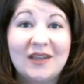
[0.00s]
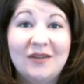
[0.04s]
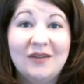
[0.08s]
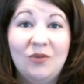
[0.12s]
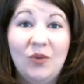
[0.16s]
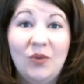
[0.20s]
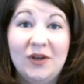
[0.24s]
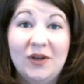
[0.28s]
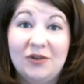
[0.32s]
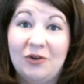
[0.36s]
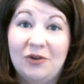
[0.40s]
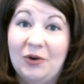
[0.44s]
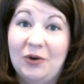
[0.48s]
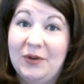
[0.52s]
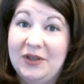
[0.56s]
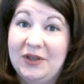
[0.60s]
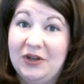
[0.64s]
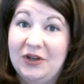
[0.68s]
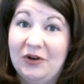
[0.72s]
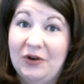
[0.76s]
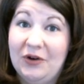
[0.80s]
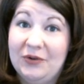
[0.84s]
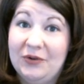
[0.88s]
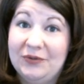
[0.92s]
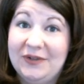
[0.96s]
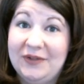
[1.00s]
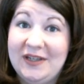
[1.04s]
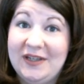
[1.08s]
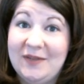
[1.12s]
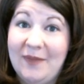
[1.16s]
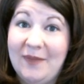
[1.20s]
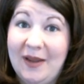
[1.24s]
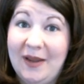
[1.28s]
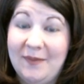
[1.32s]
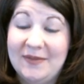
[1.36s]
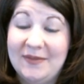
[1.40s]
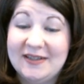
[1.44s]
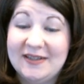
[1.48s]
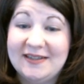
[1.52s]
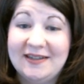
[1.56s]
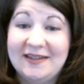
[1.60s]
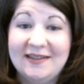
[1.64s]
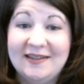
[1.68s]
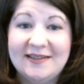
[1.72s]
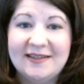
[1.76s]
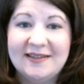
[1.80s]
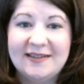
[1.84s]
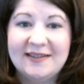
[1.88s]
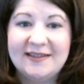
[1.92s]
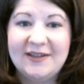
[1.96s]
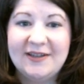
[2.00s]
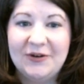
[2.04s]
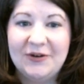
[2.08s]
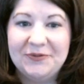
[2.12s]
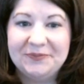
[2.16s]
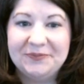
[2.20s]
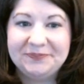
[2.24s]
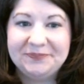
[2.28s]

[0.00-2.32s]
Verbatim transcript: when growing your own eBay business. So